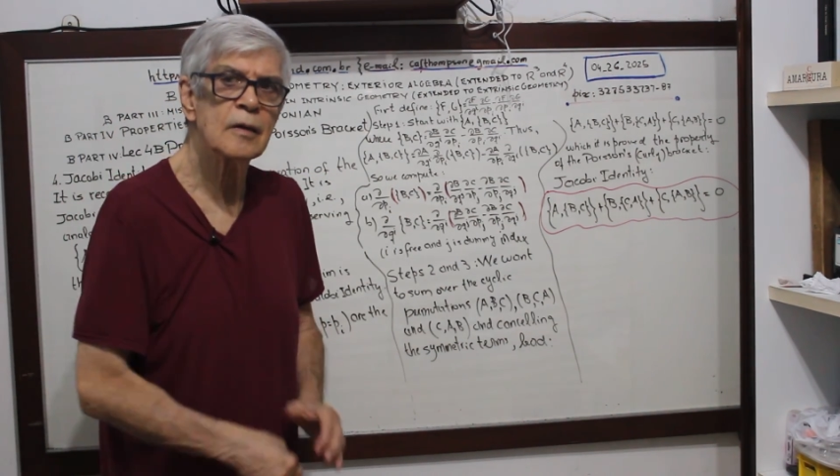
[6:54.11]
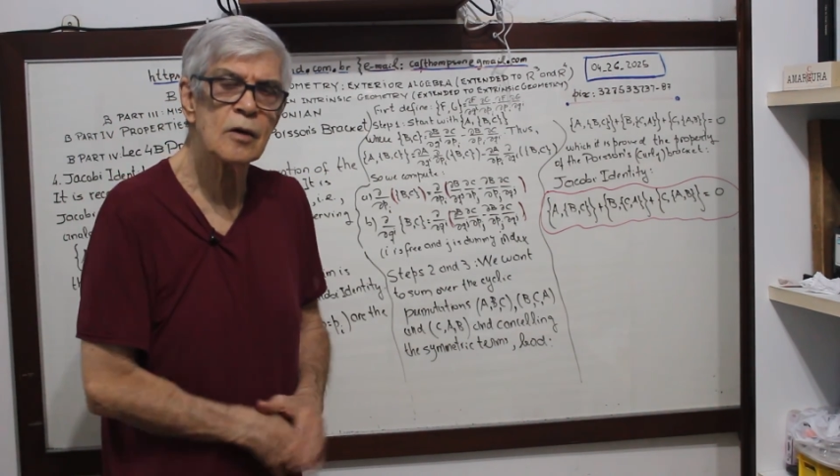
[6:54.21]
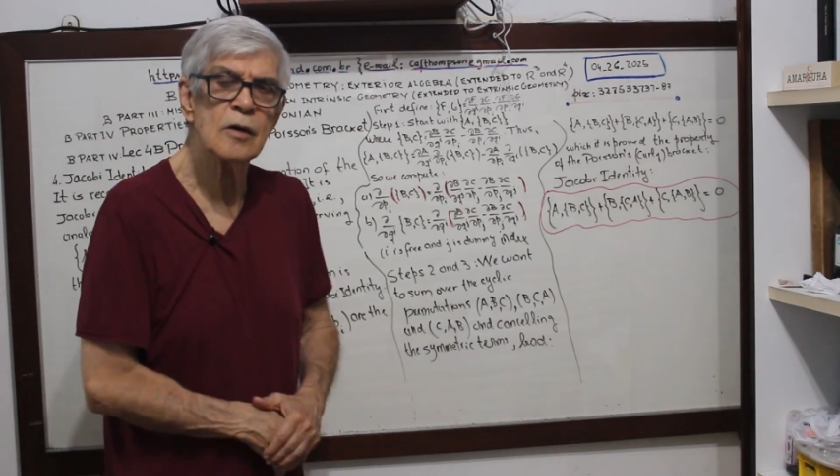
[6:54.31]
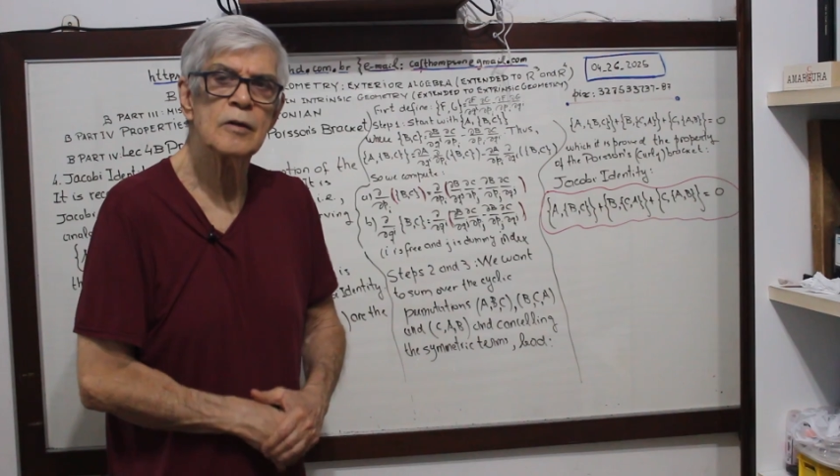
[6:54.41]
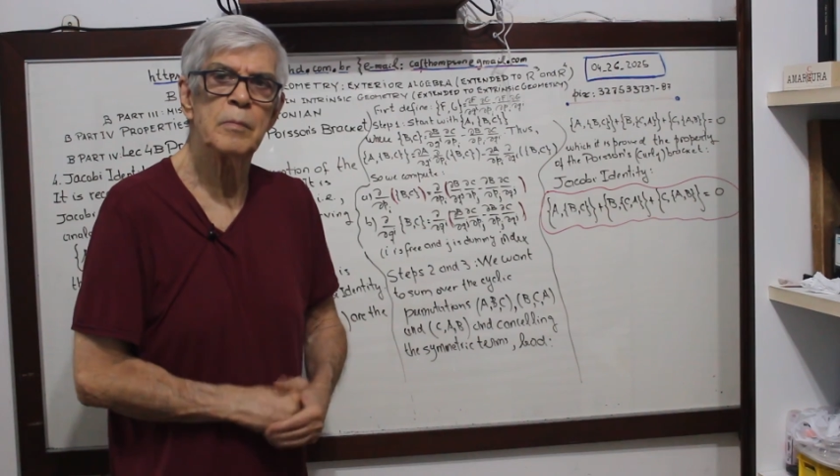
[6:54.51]

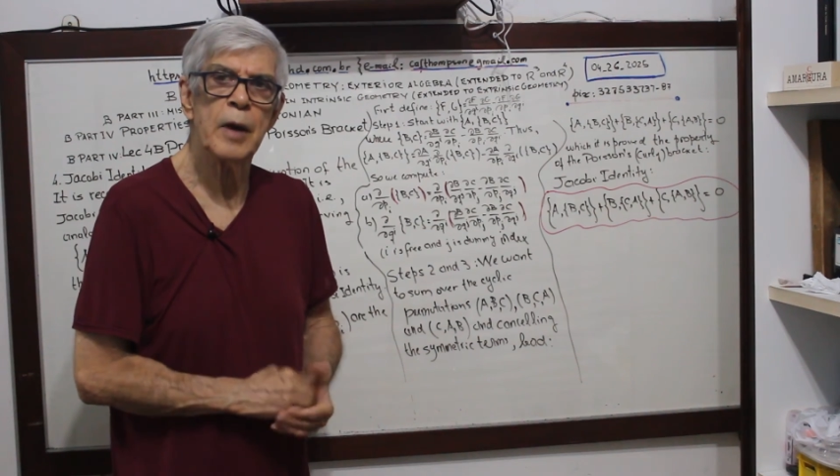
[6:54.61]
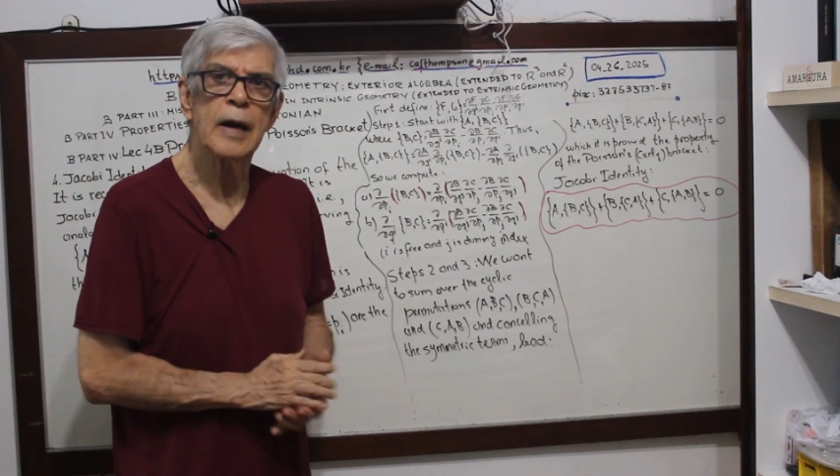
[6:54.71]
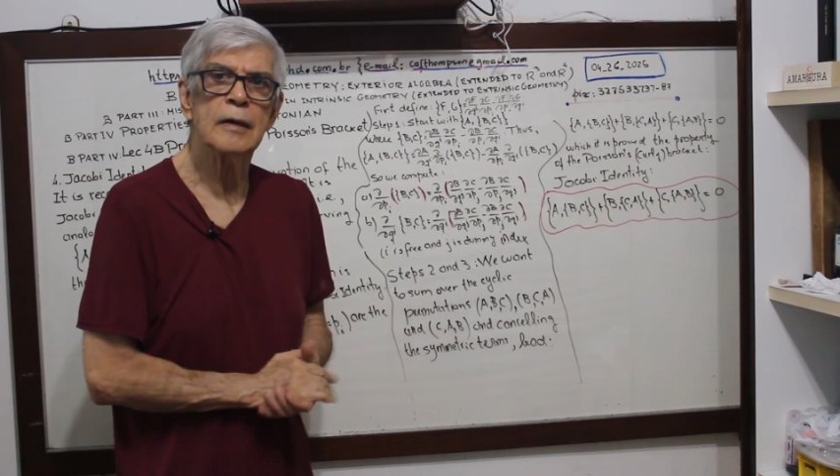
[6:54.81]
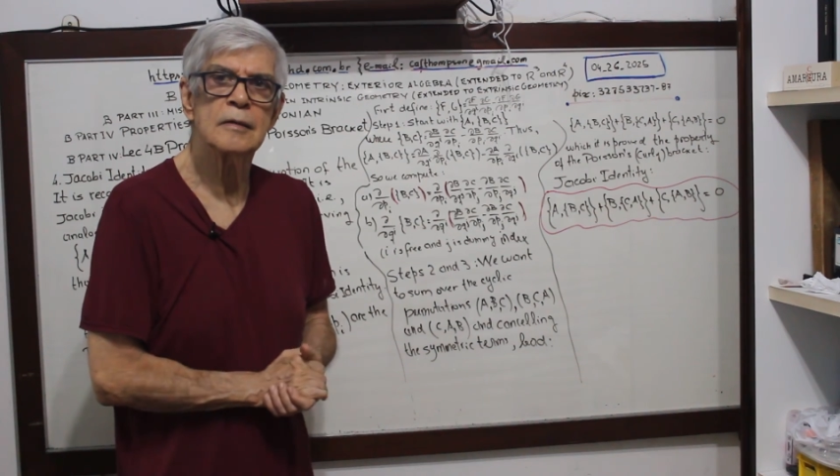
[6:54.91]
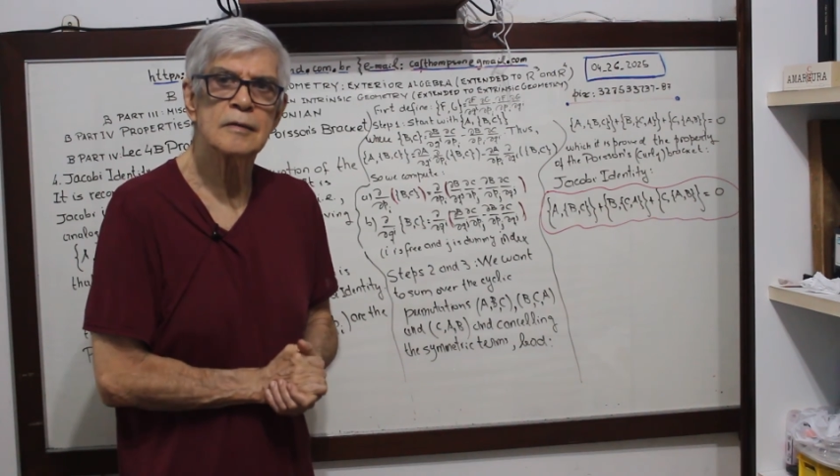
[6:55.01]

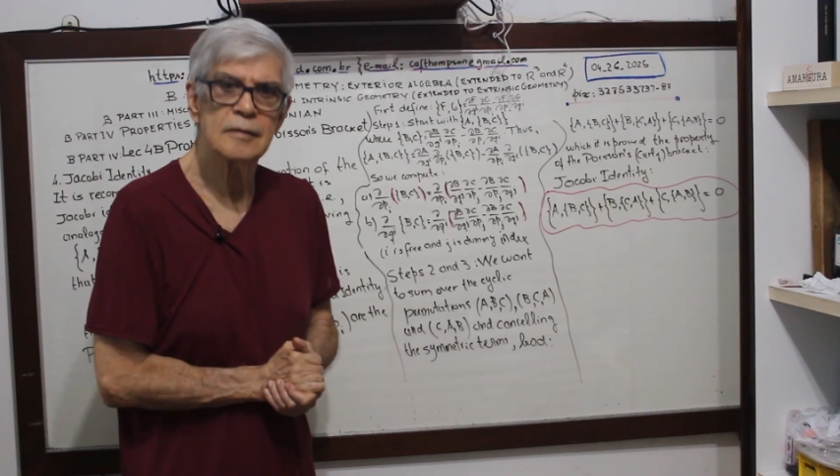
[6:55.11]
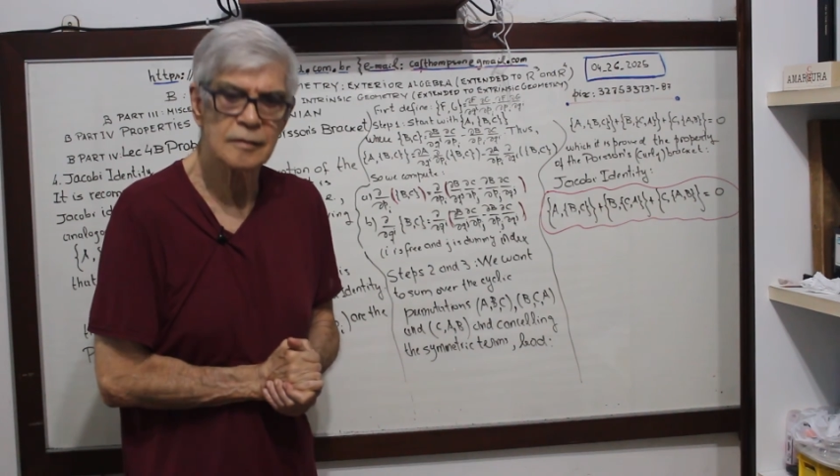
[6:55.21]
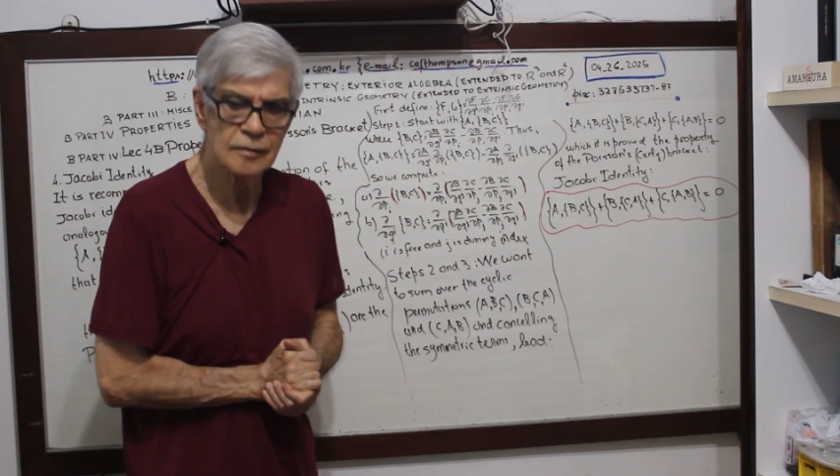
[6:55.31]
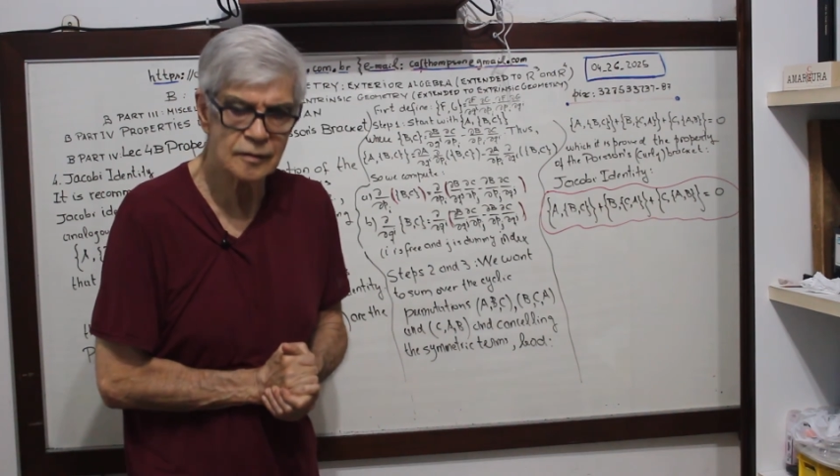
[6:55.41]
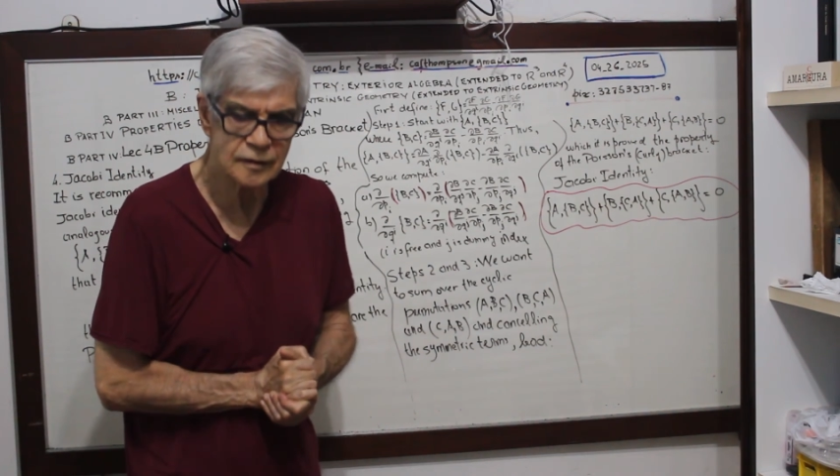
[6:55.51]
bracket,
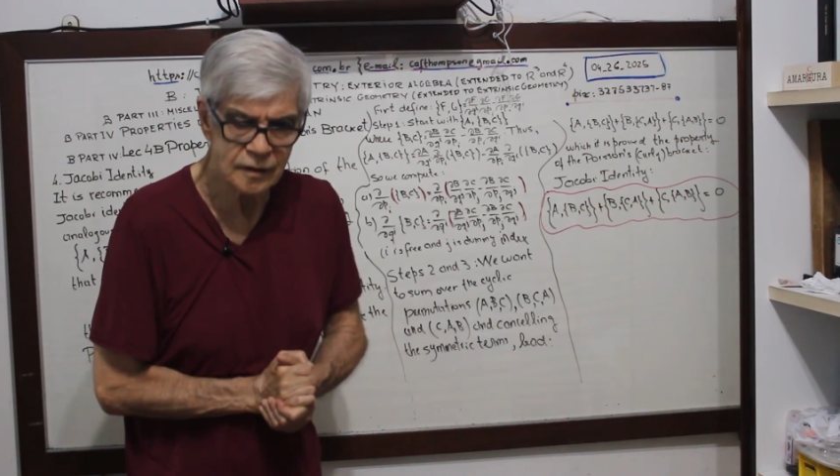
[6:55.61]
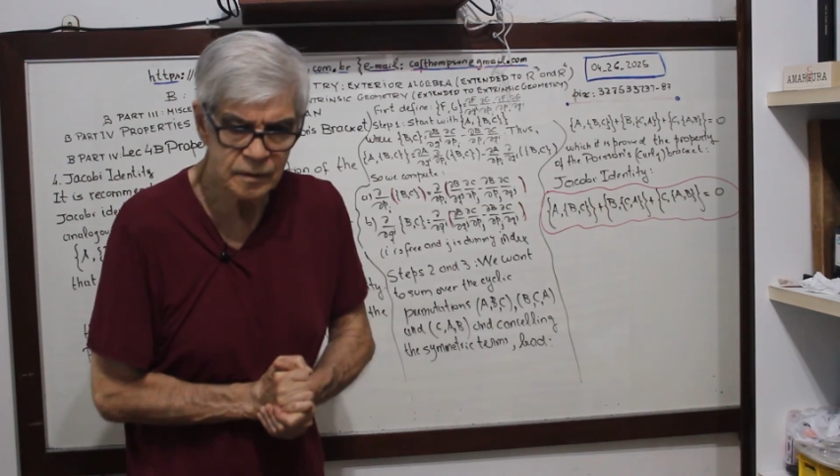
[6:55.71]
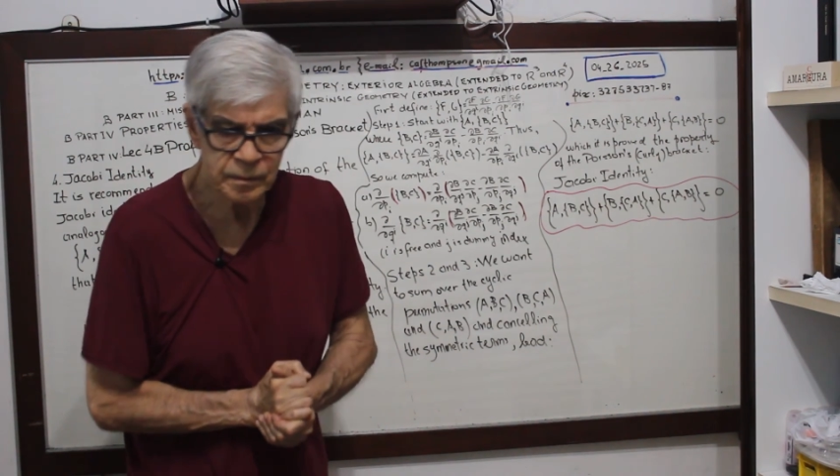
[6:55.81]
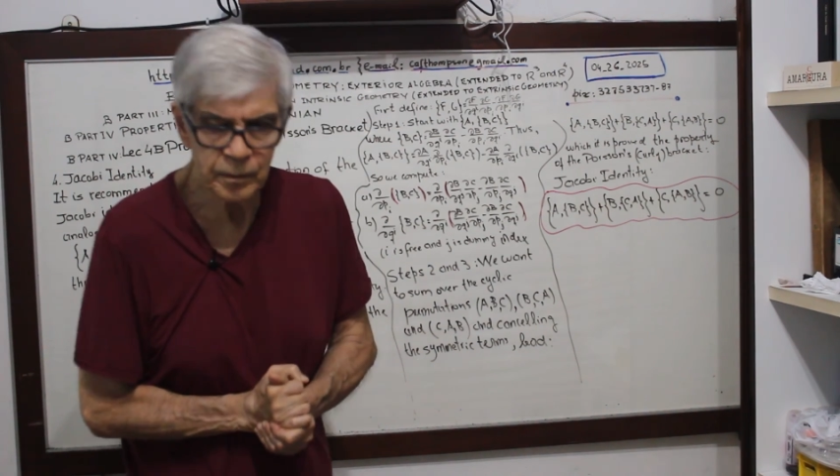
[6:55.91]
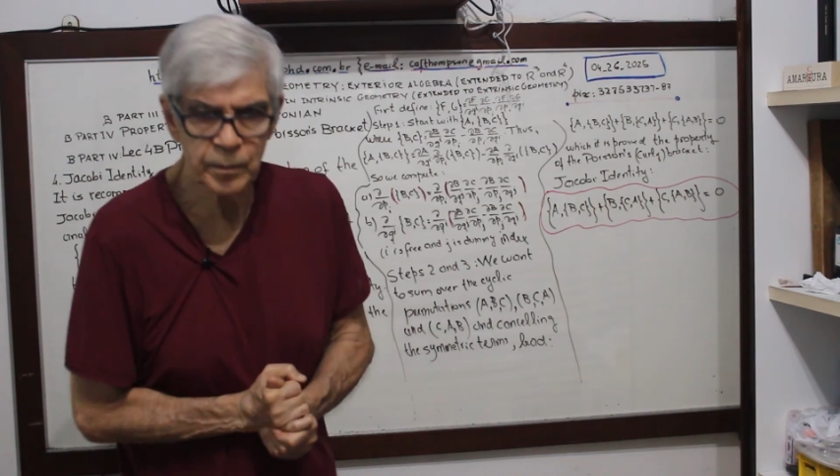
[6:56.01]

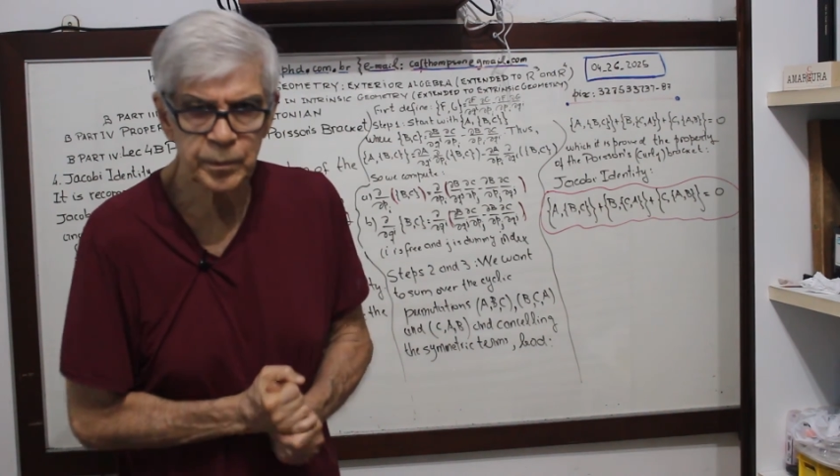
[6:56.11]
see?